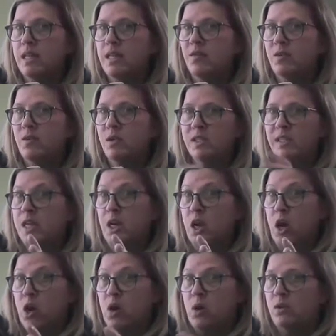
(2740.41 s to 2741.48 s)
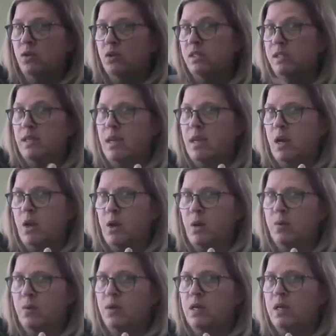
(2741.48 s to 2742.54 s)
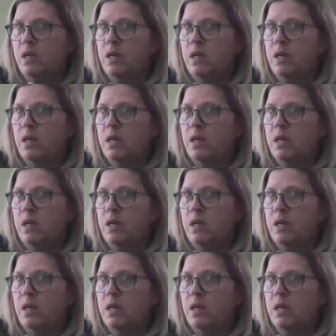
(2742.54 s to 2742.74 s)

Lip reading: If you just say no, you're just saying no.